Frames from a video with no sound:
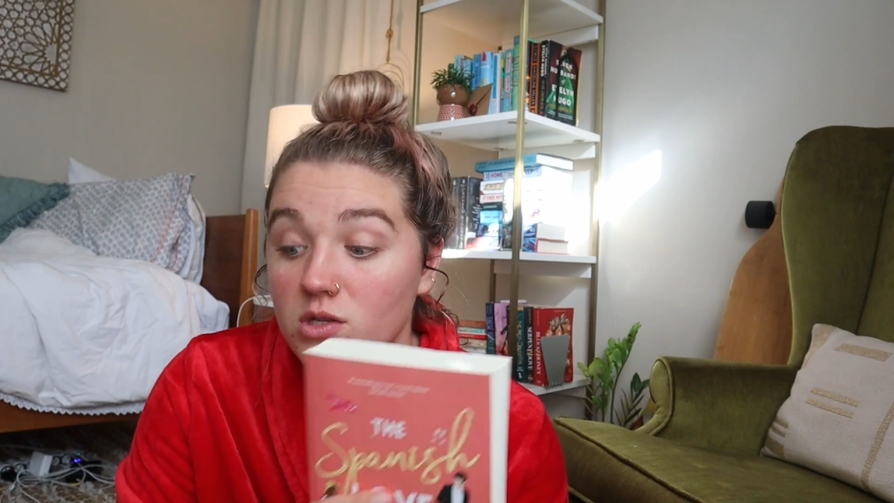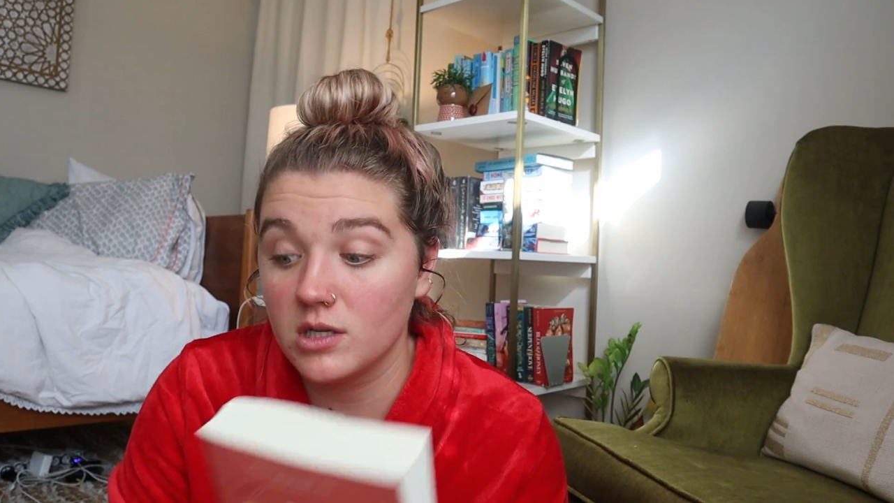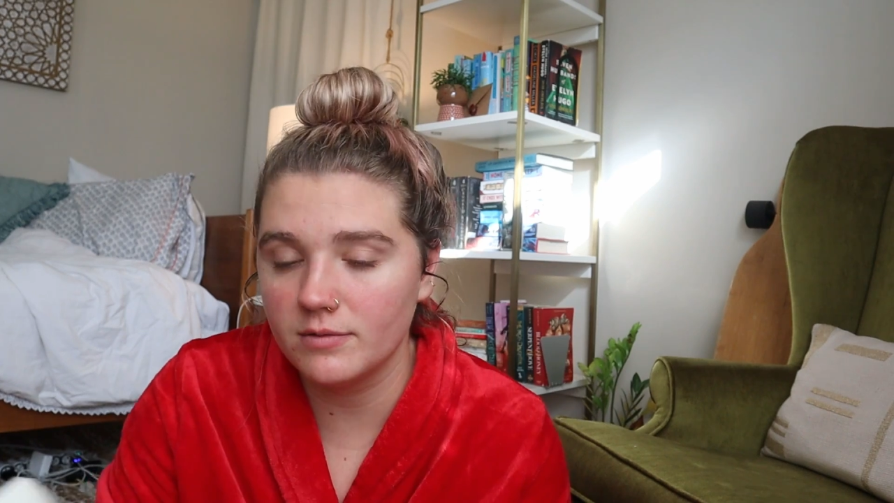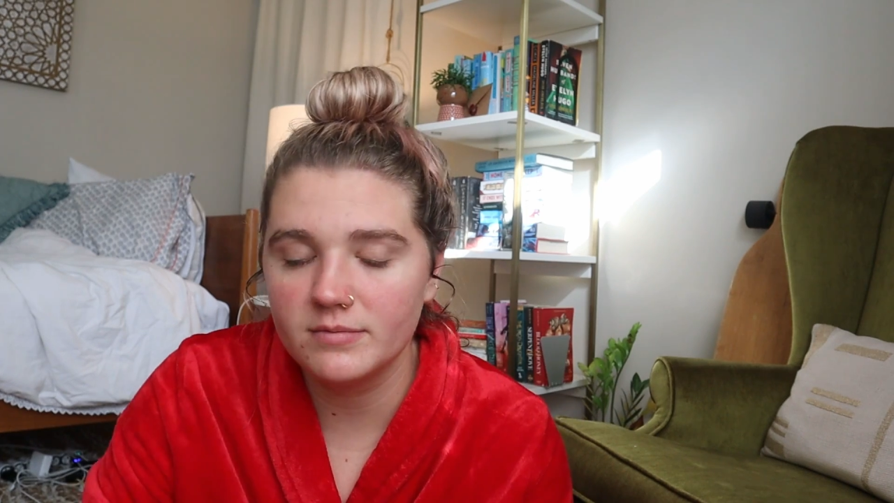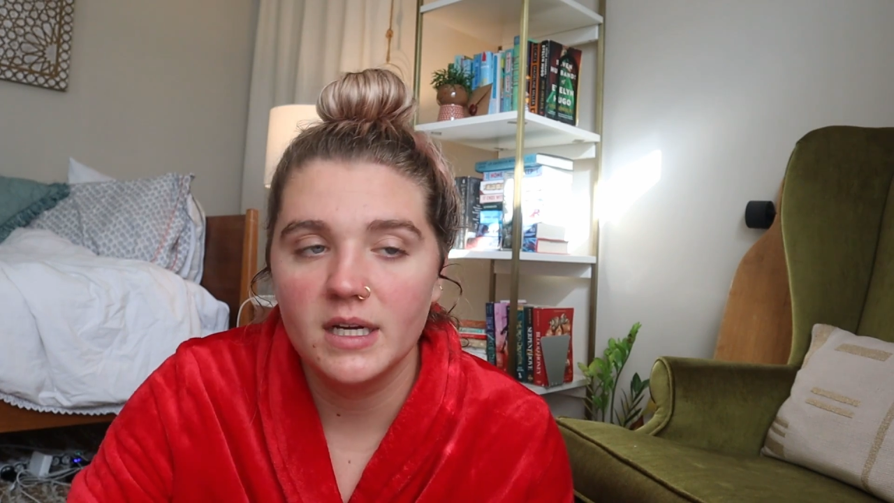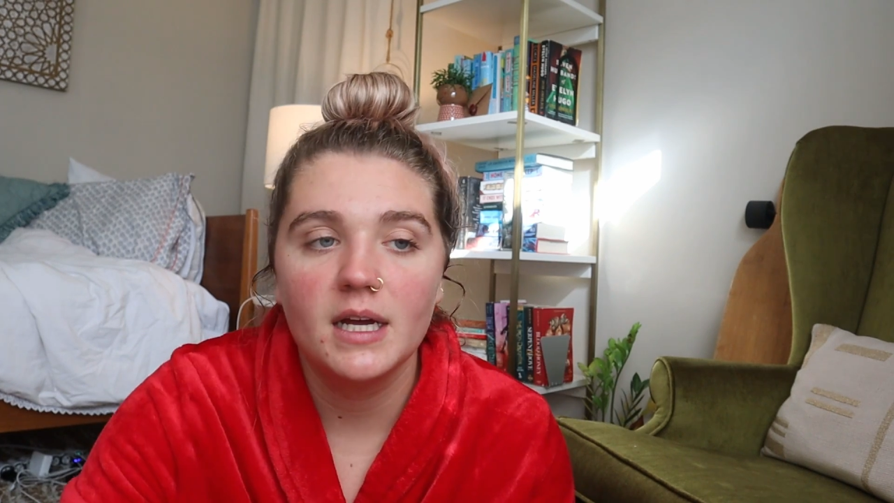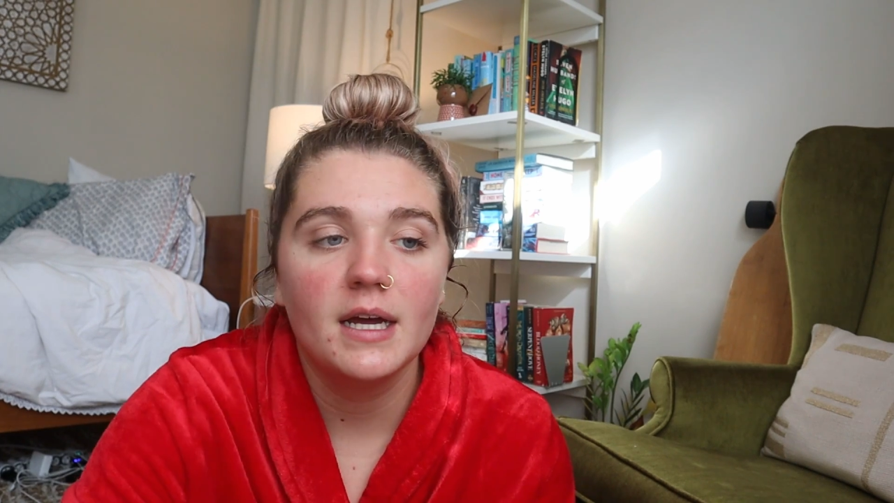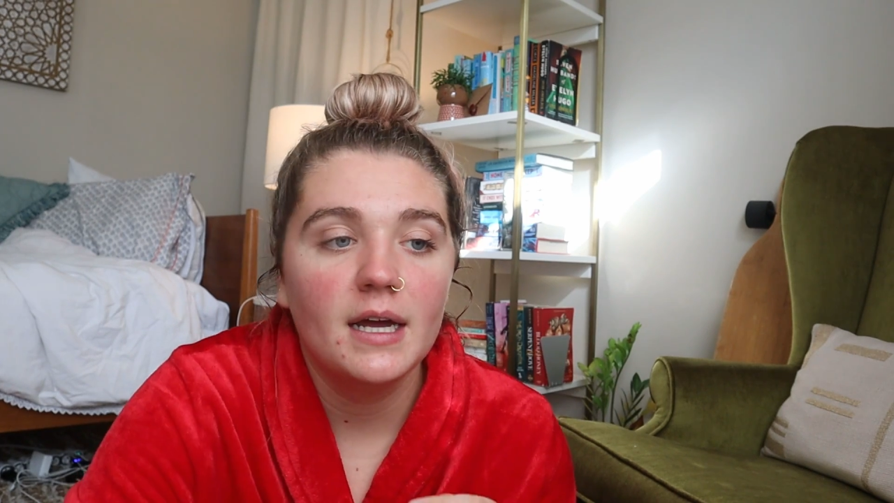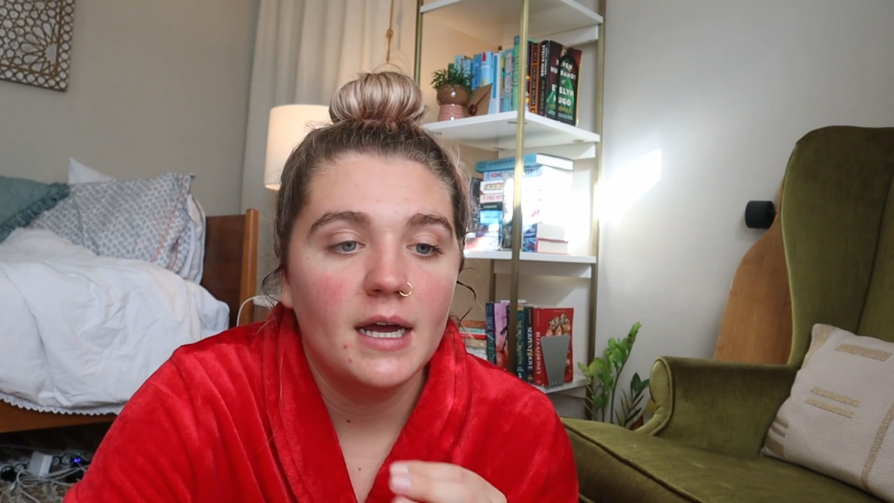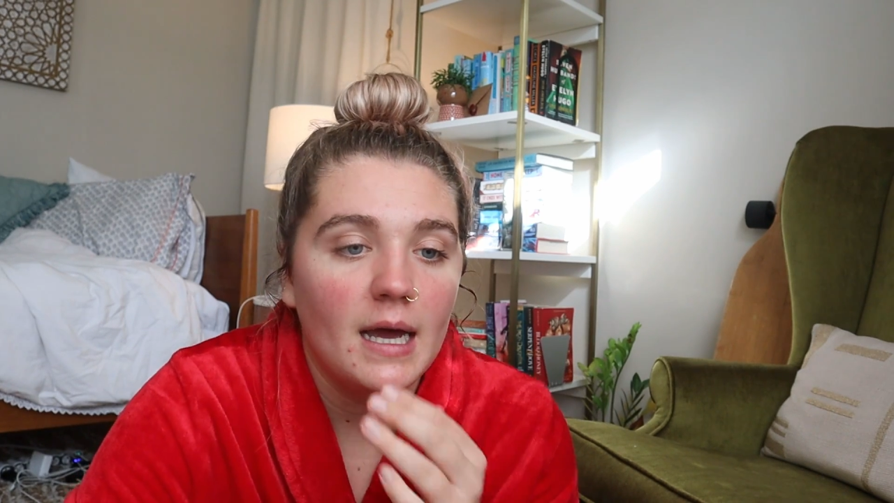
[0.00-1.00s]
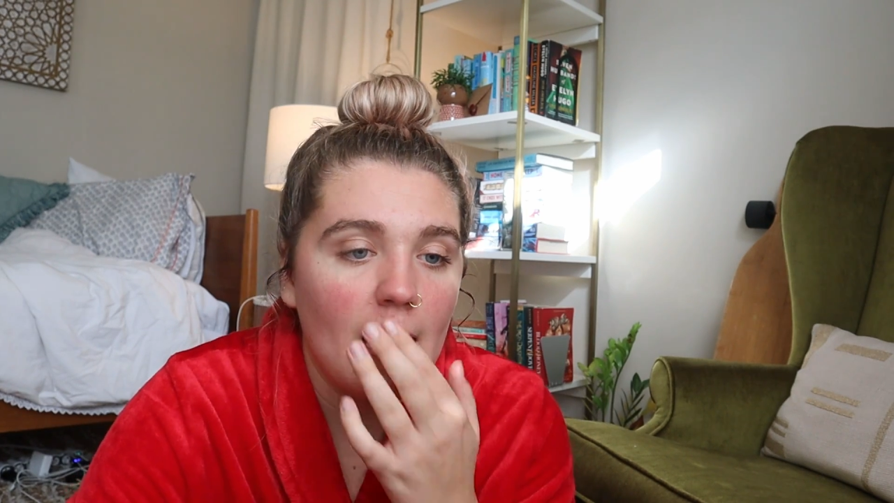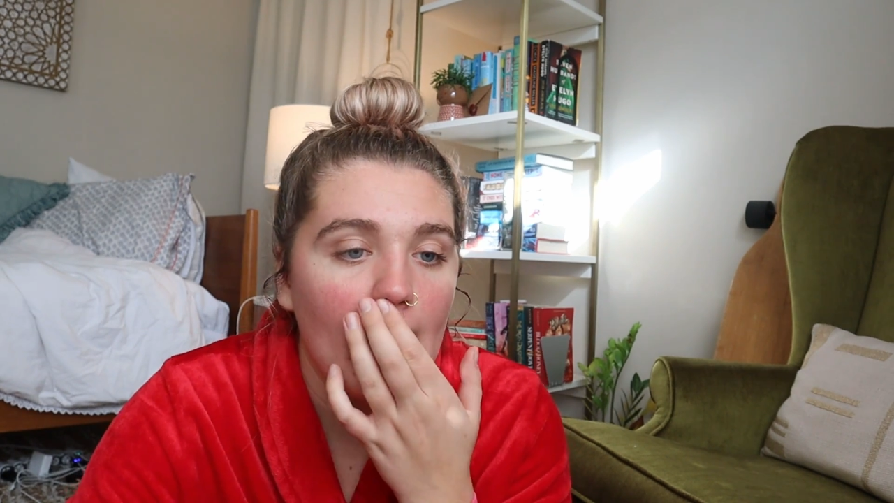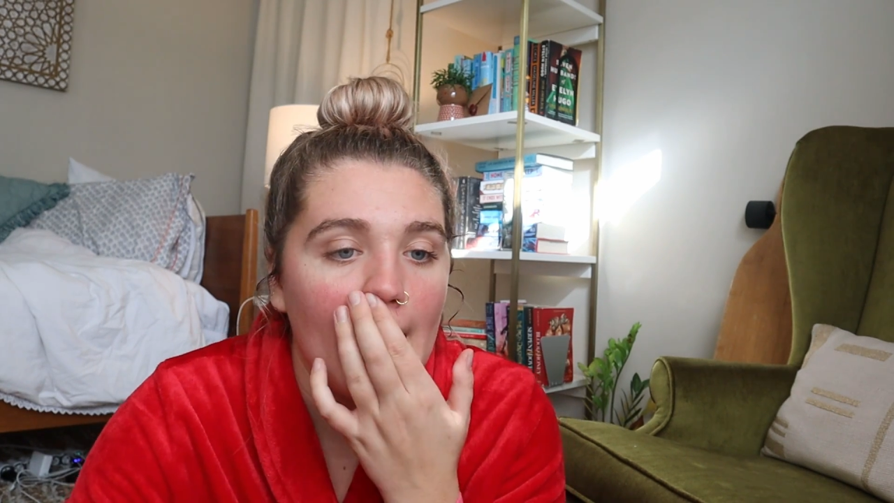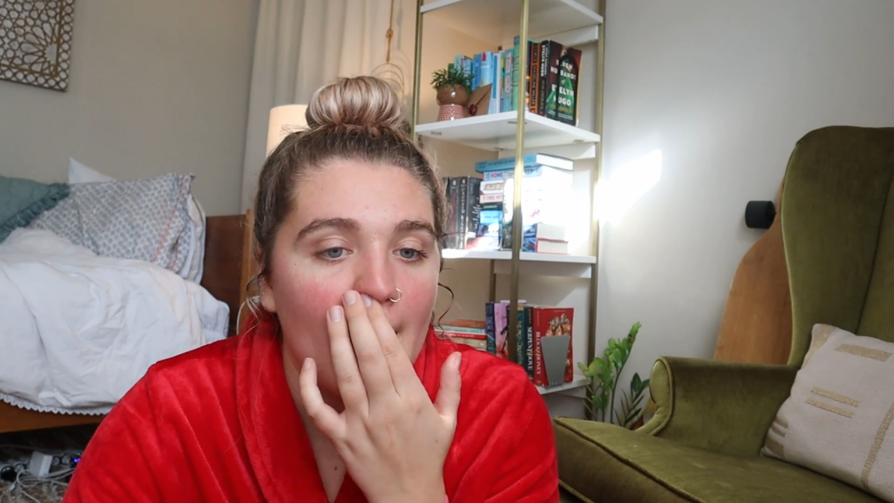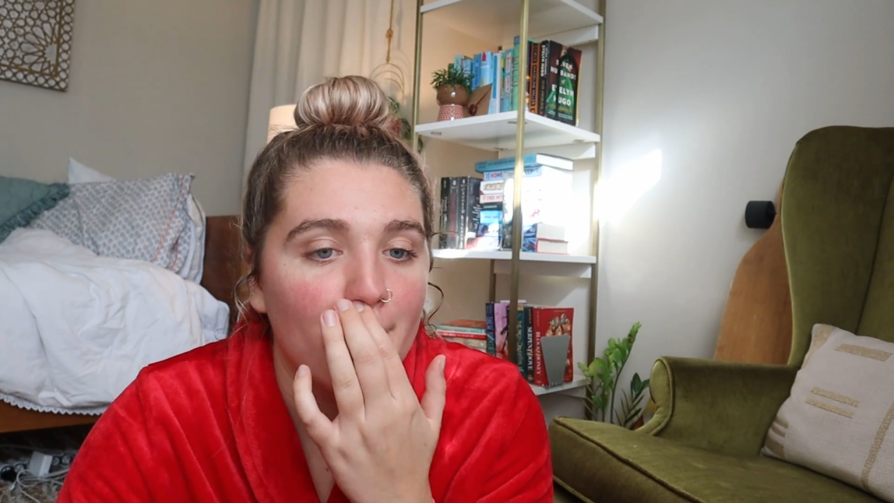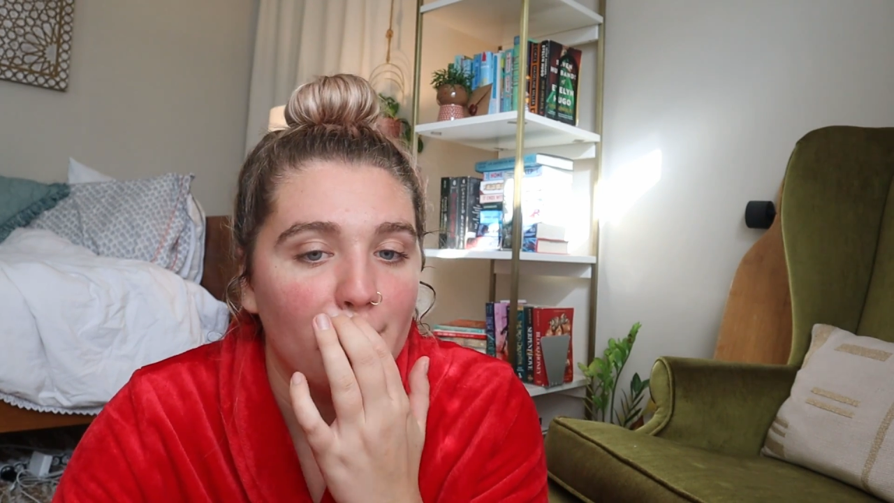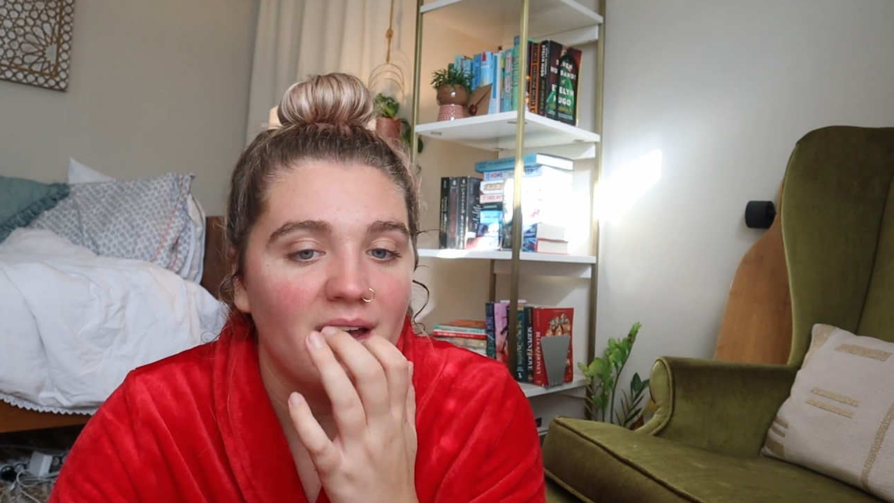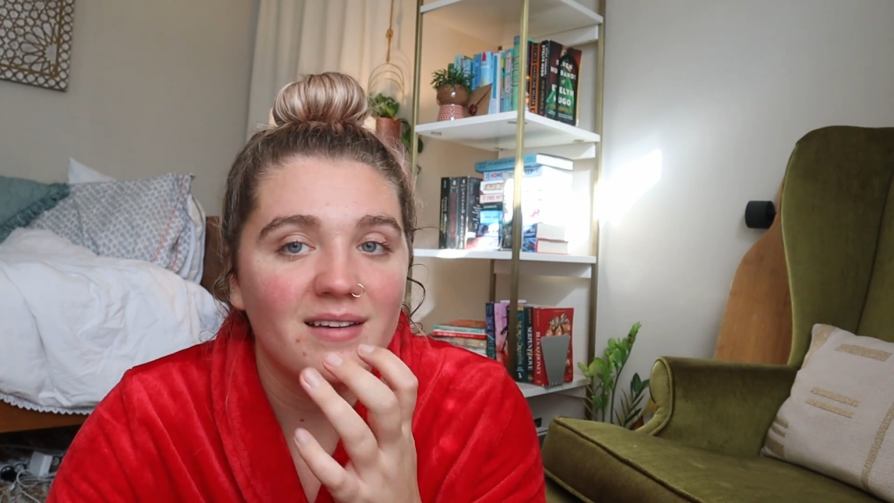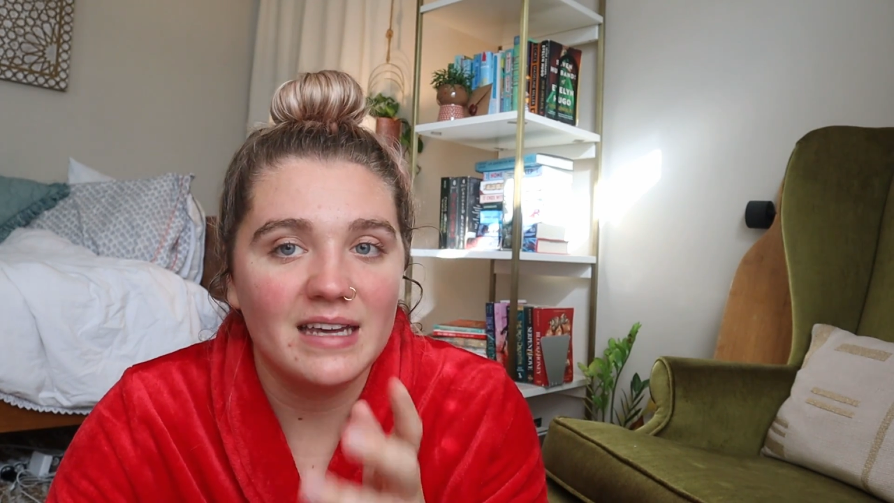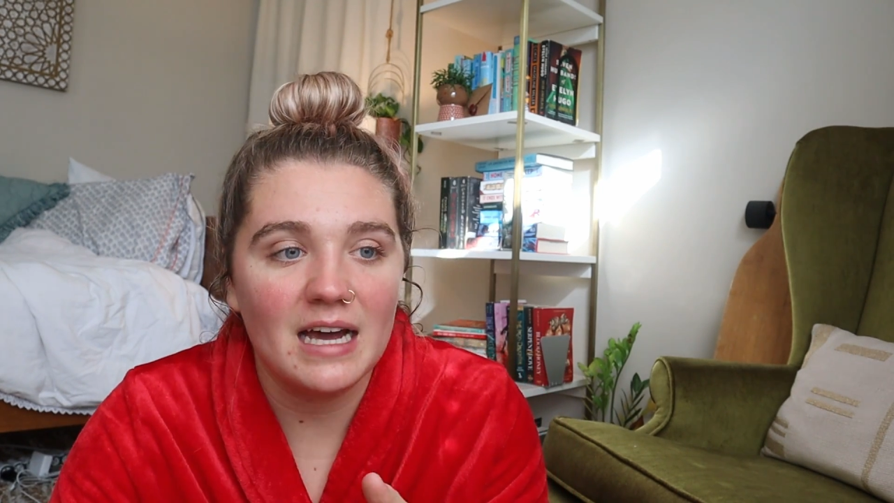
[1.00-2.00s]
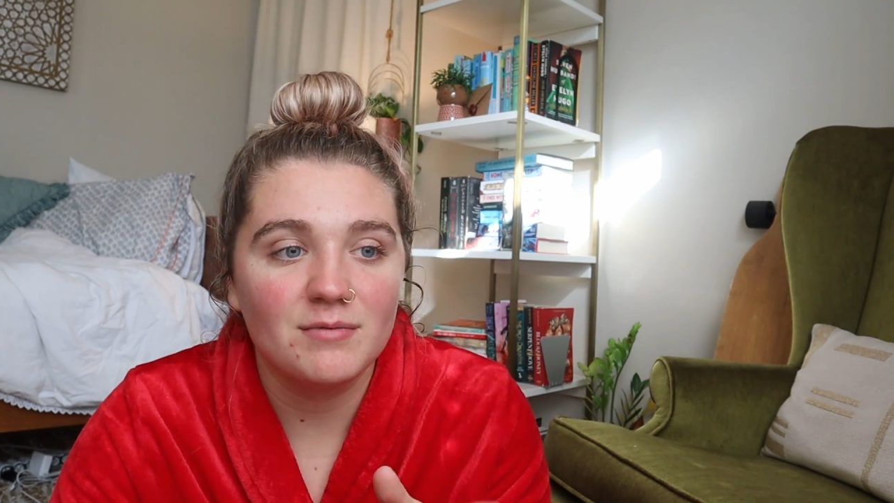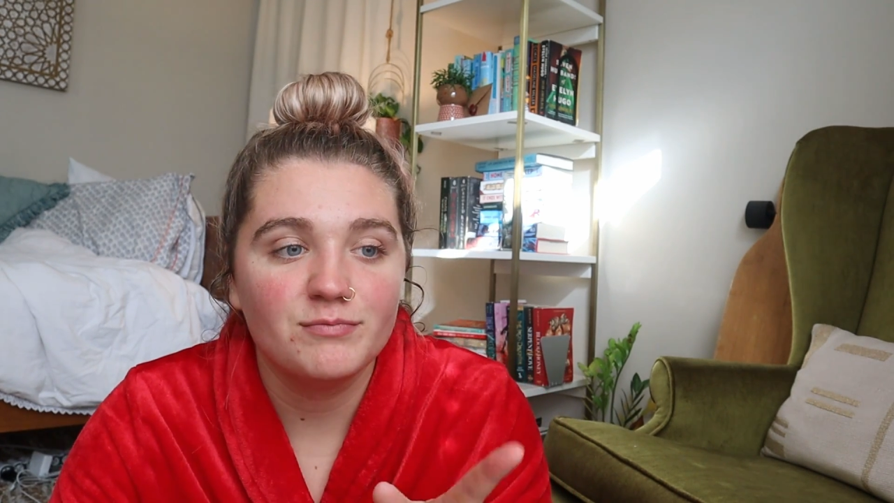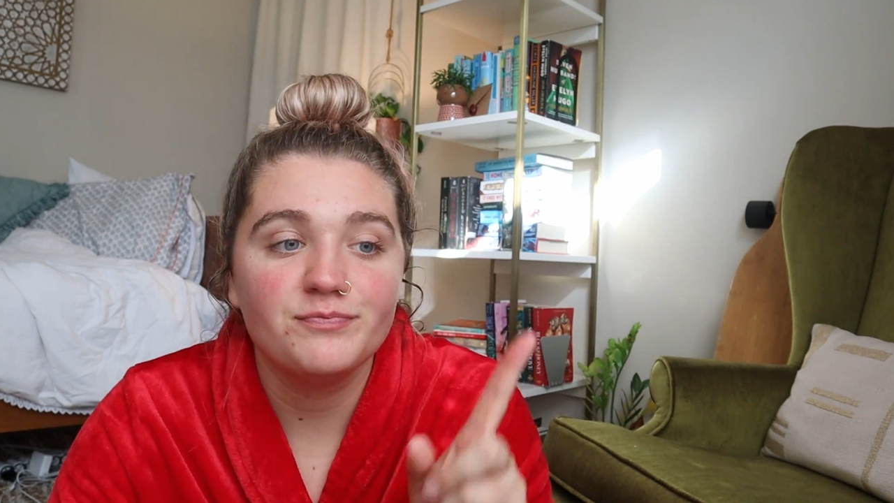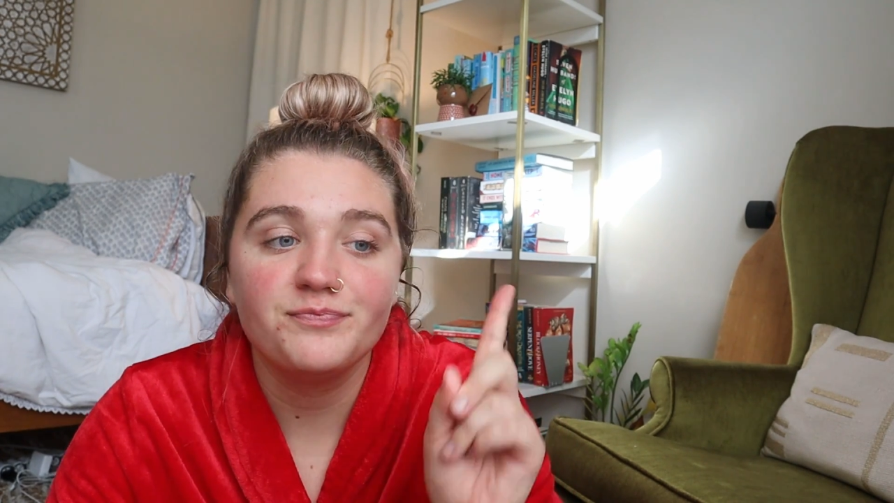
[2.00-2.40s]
also. Yeah.